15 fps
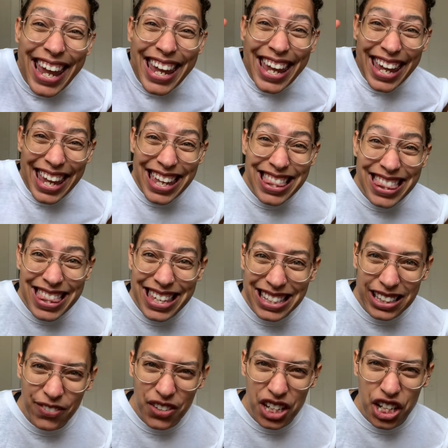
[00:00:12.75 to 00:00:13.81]
In this
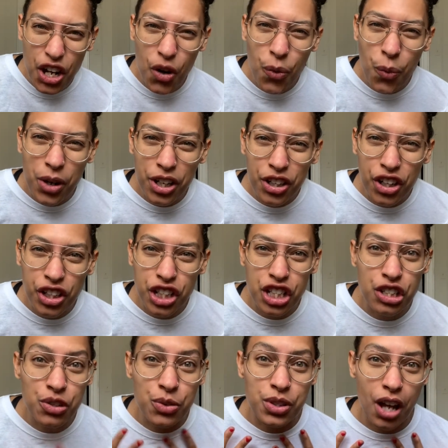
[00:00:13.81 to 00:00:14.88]
video, we're going to
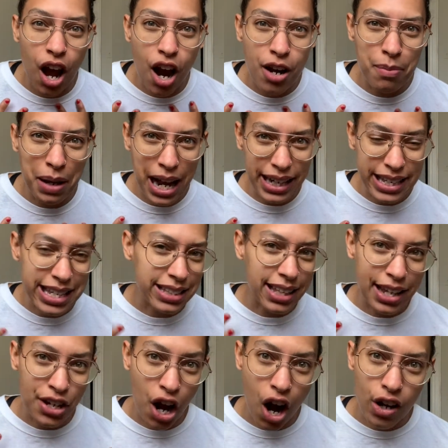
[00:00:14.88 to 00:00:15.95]
use our bodies and
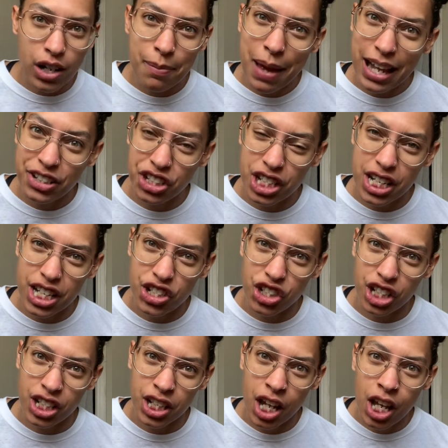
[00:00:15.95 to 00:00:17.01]
our
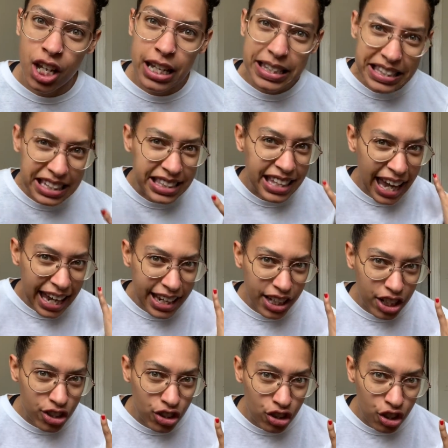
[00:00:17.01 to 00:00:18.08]
imagination to take
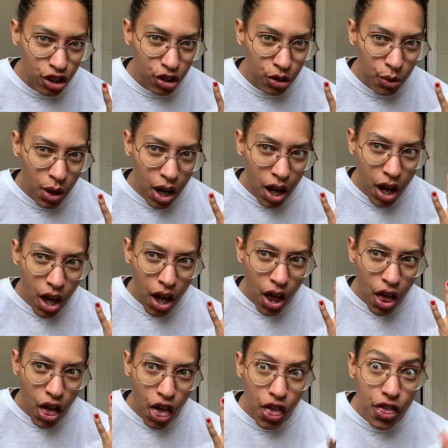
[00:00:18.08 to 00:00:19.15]
us to
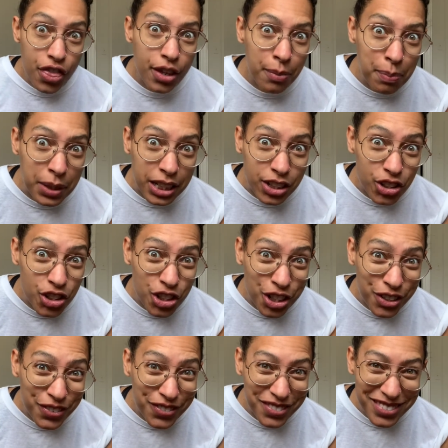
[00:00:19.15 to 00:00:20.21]
the beach.
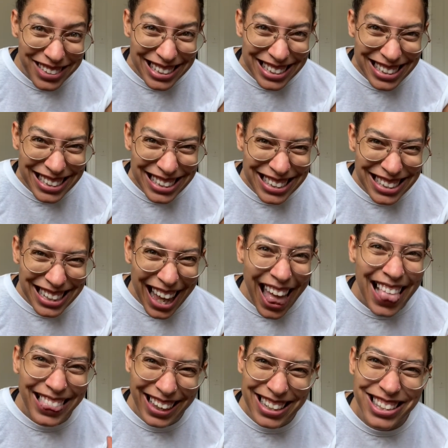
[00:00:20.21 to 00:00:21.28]

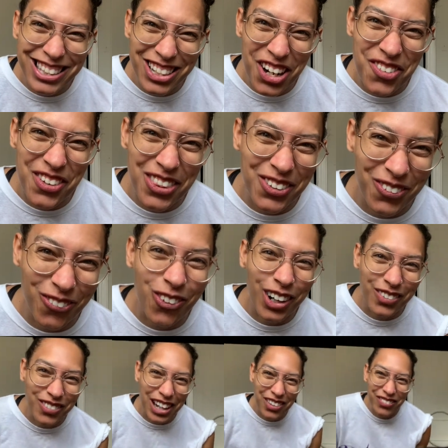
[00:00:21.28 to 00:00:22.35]
Let's start with a
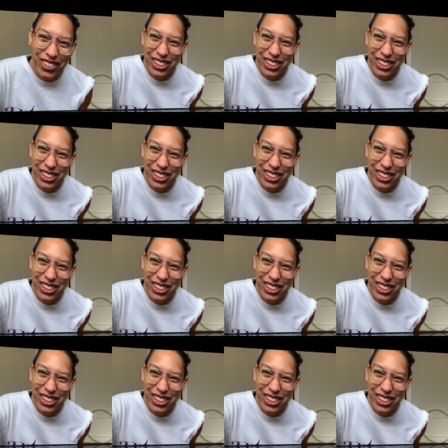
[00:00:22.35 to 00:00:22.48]
warm-up.